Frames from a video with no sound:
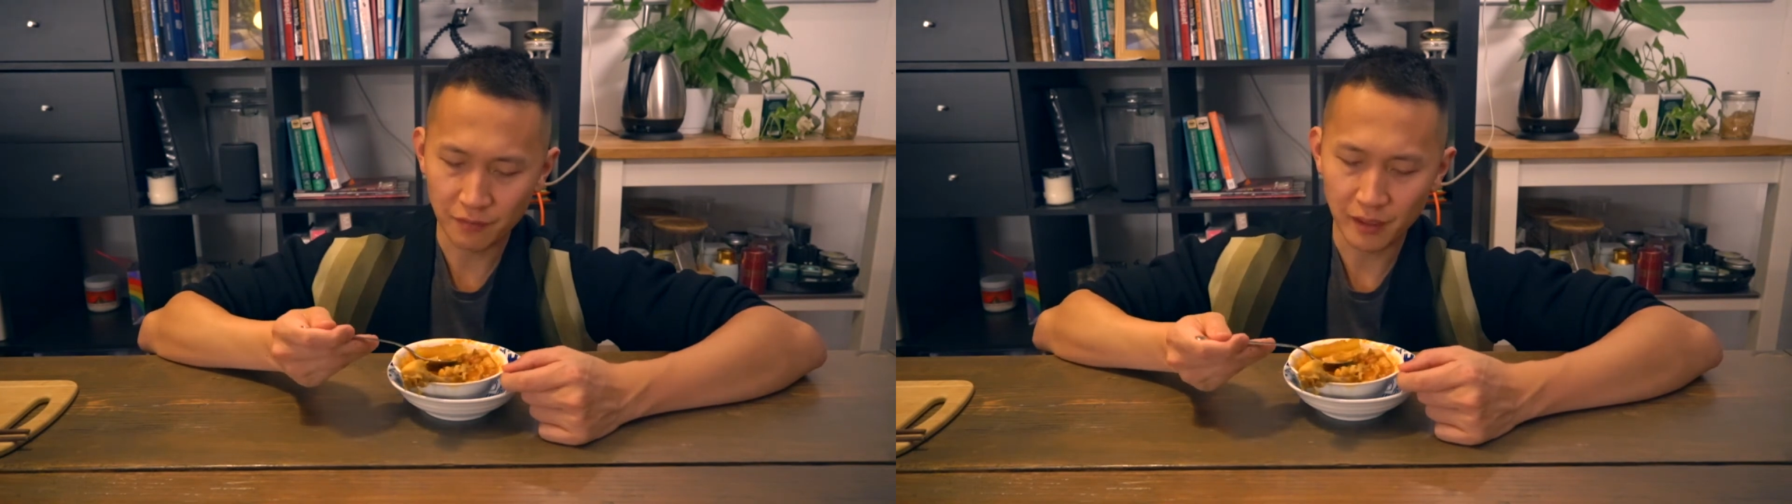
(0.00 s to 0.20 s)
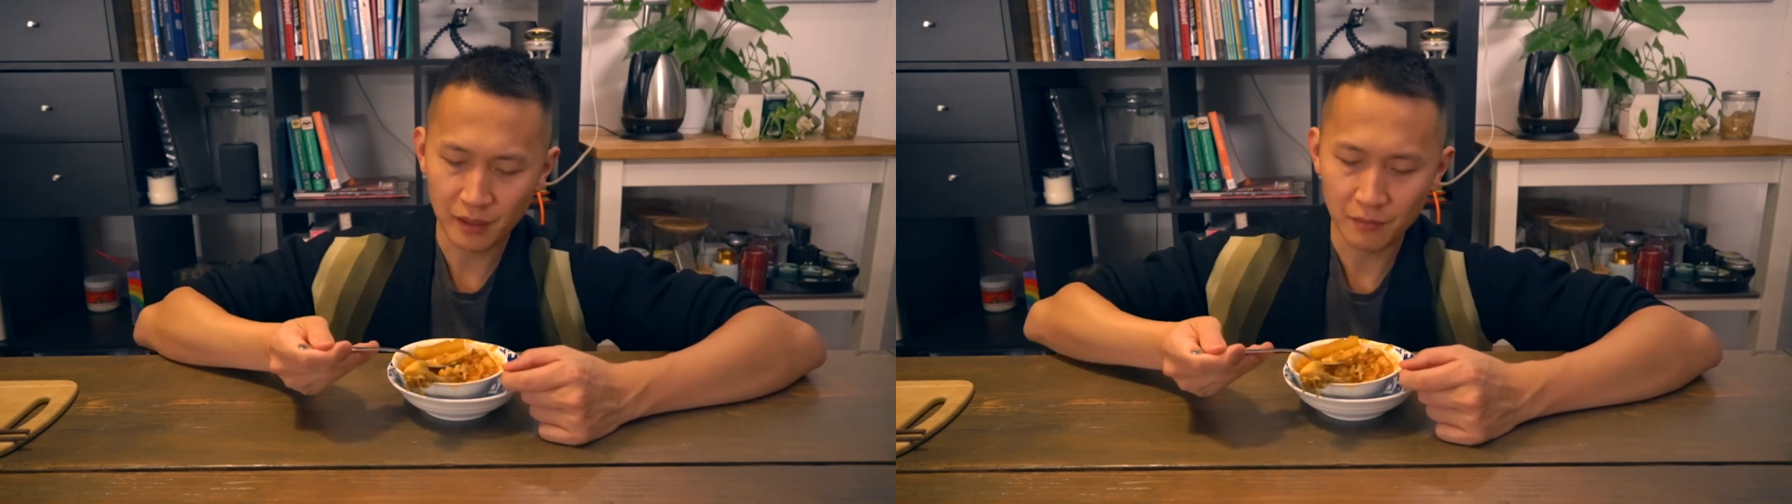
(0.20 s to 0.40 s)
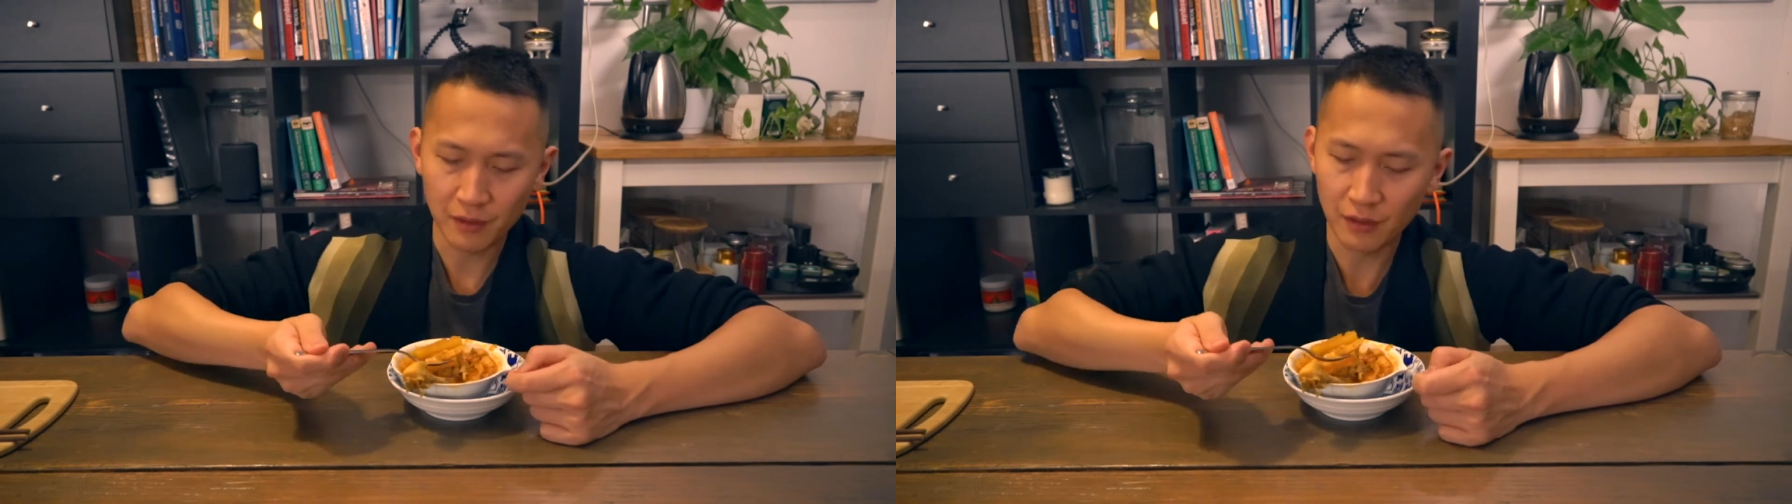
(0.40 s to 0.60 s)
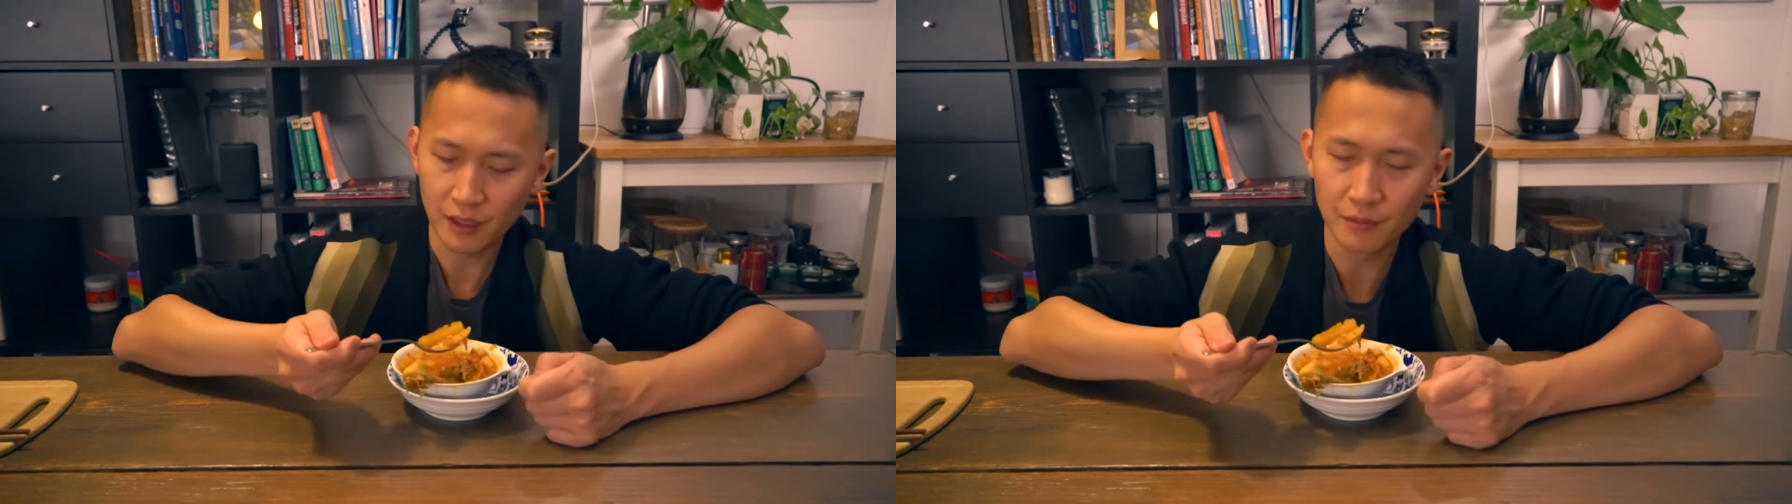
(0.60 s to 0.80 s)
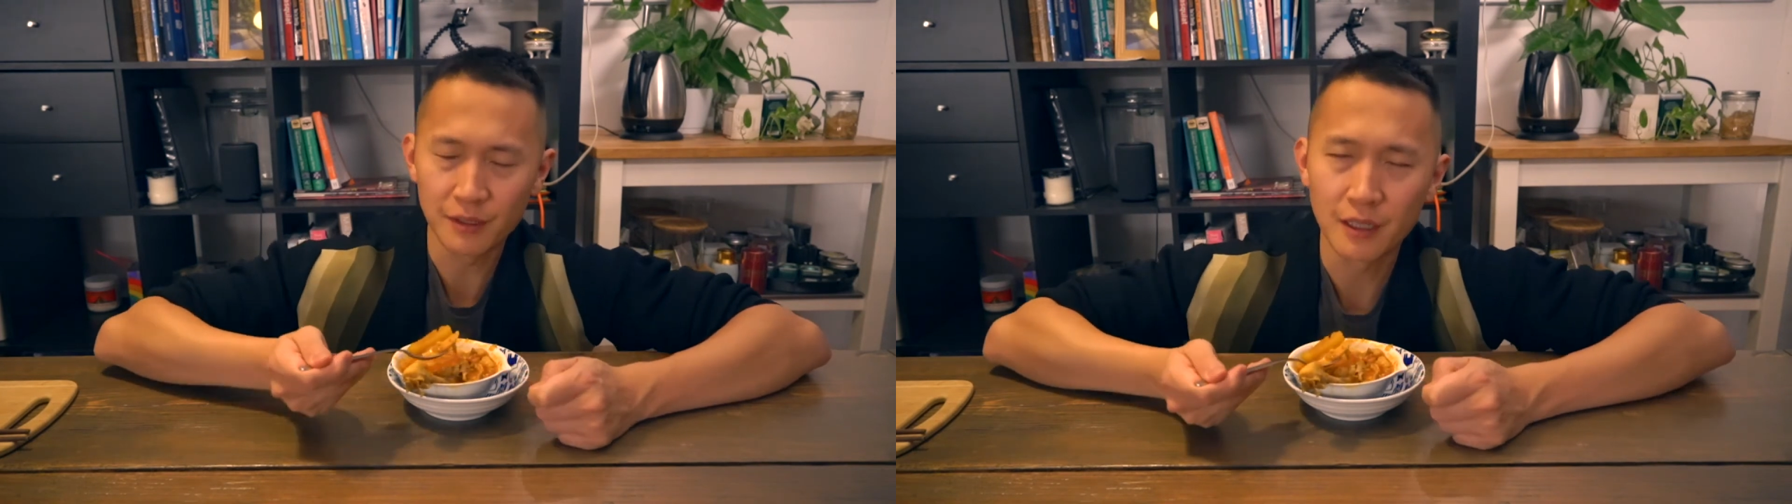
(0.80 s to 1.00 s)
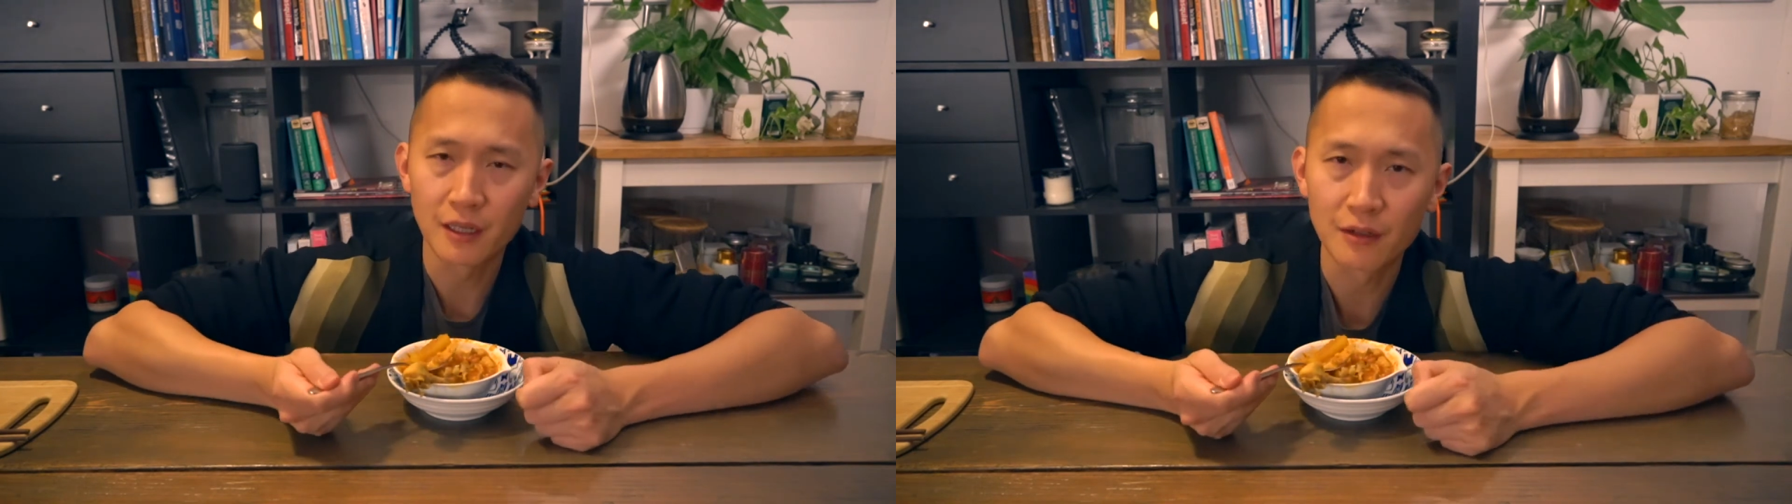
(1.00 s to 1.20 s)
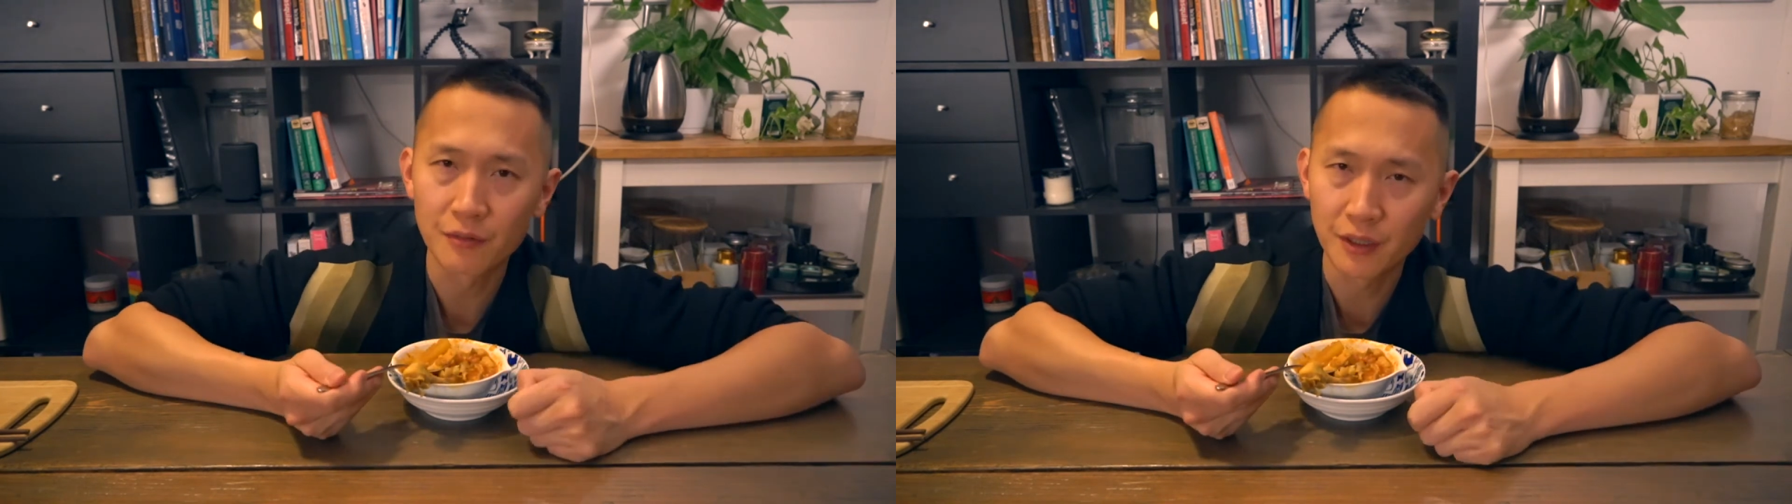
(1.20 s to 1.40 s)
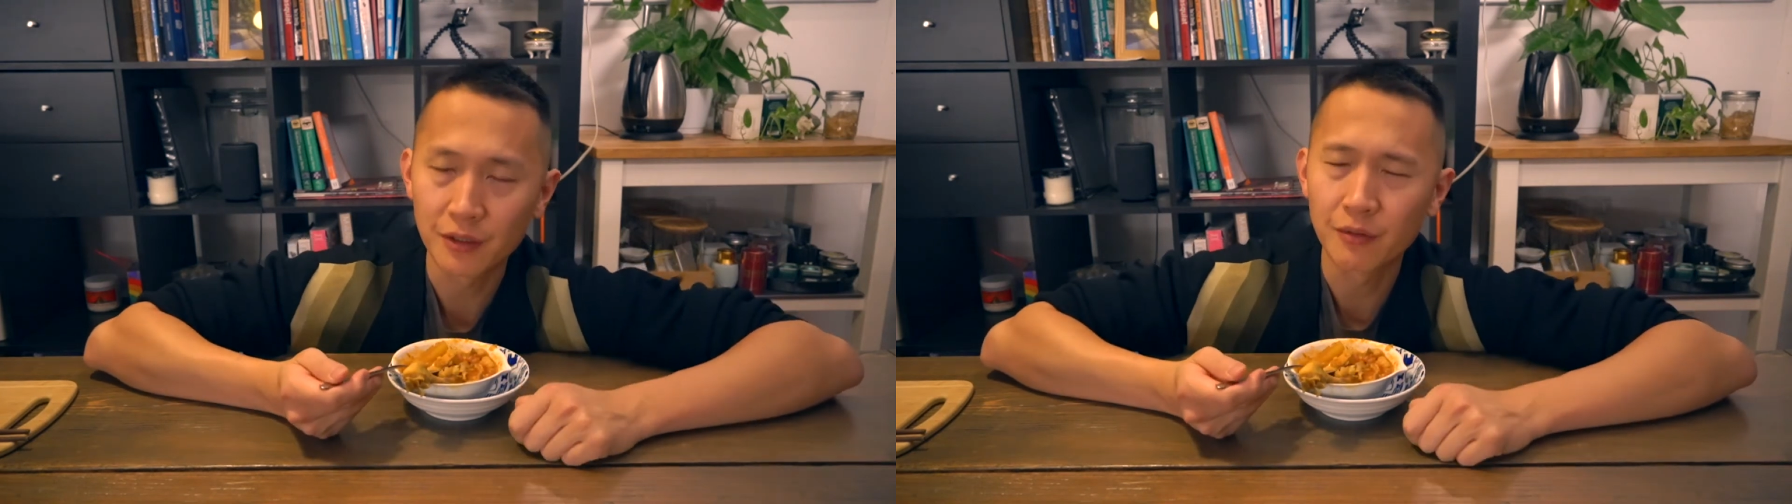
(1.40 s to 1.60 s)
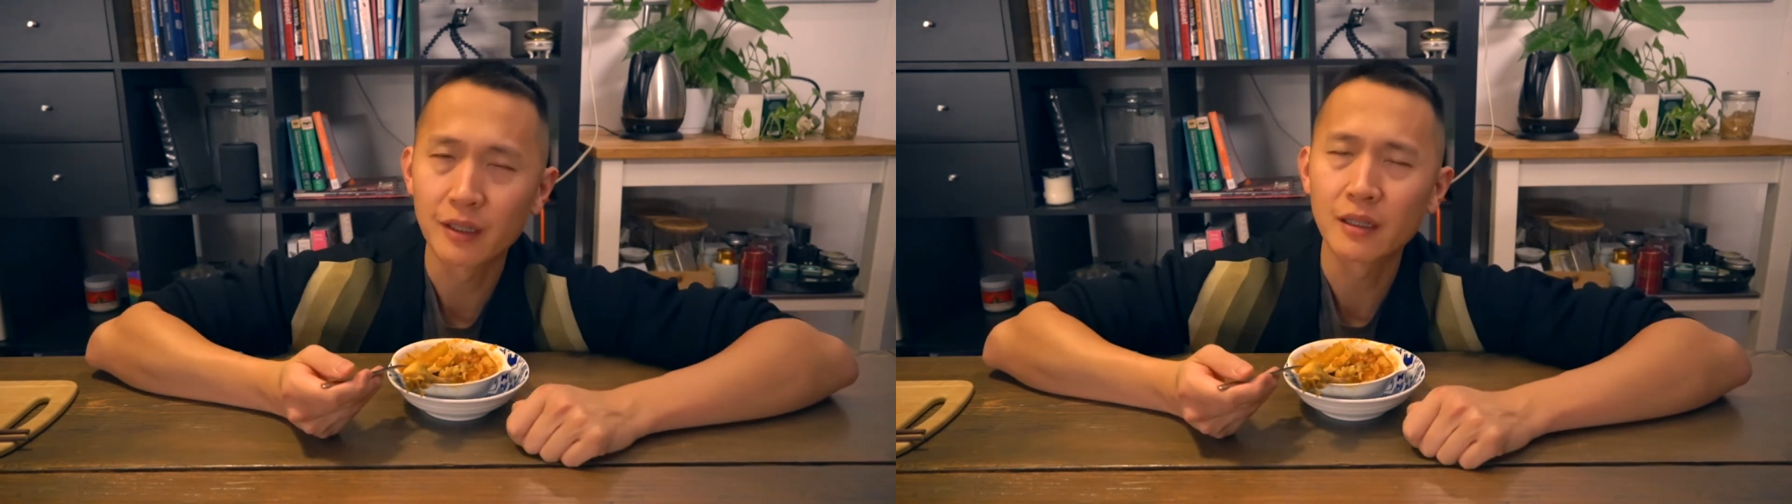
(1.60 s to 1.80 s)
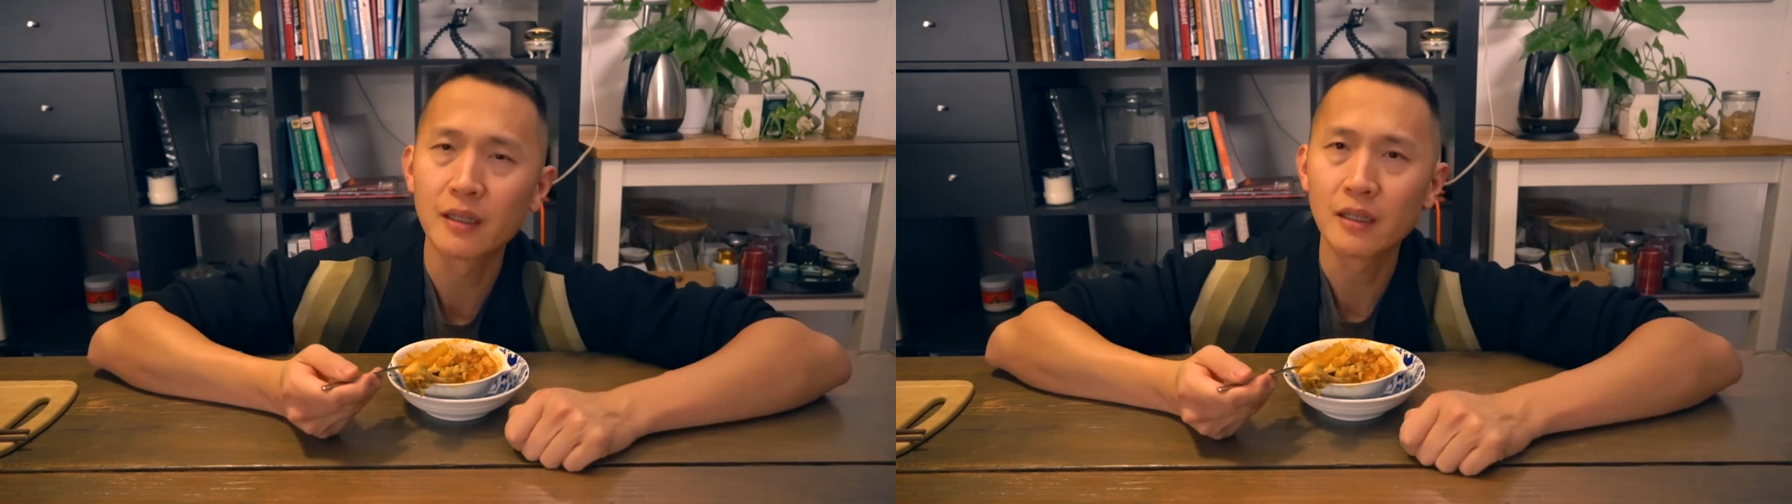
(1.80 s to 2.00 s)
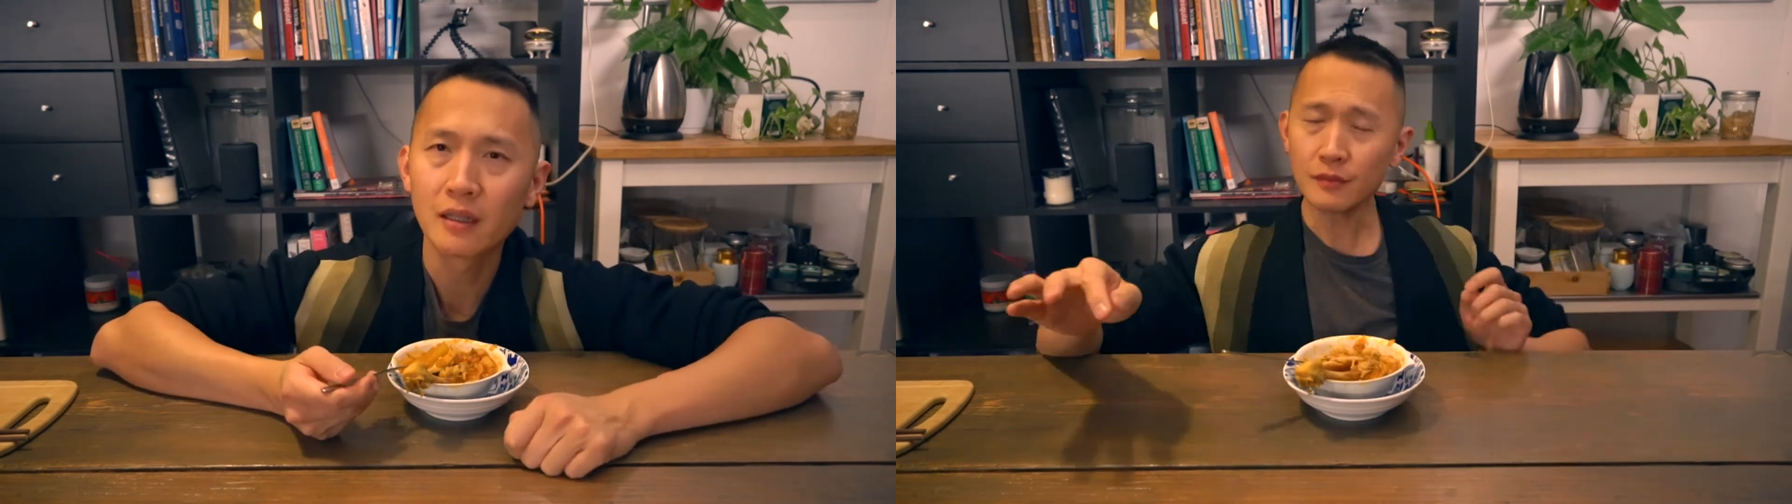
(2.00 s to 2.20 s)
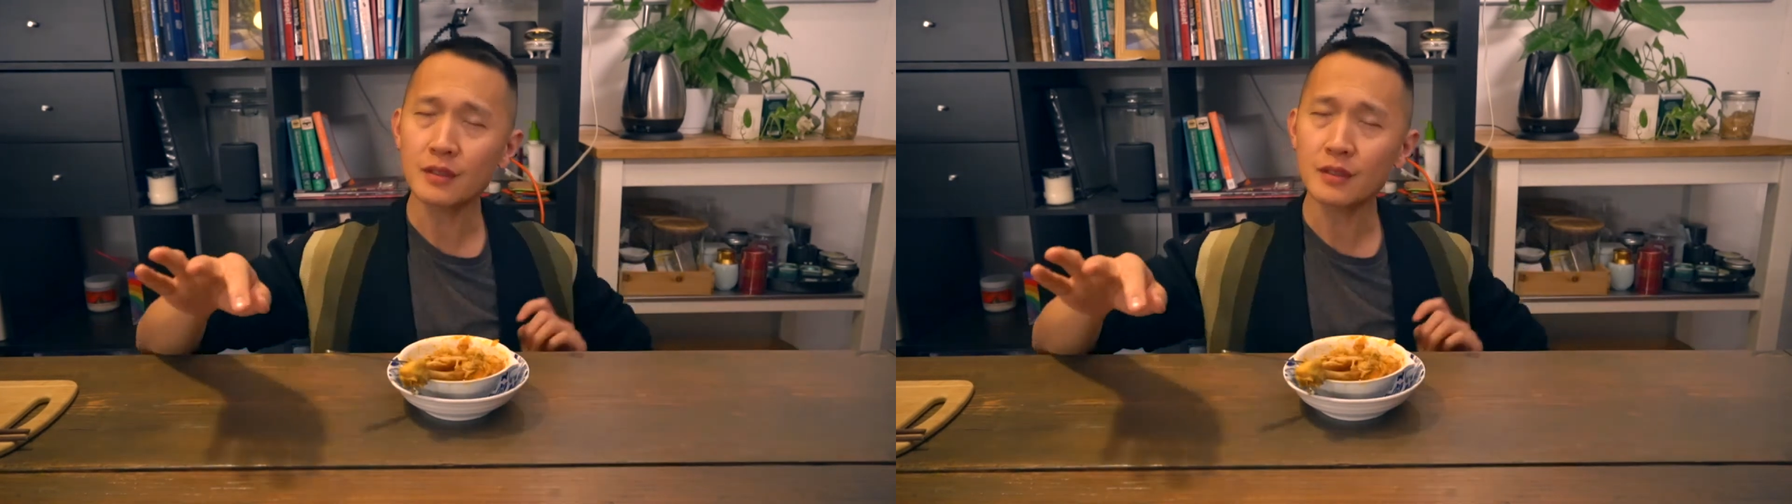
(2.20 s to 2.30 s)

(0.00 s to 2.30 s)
make a meal come together really quickly.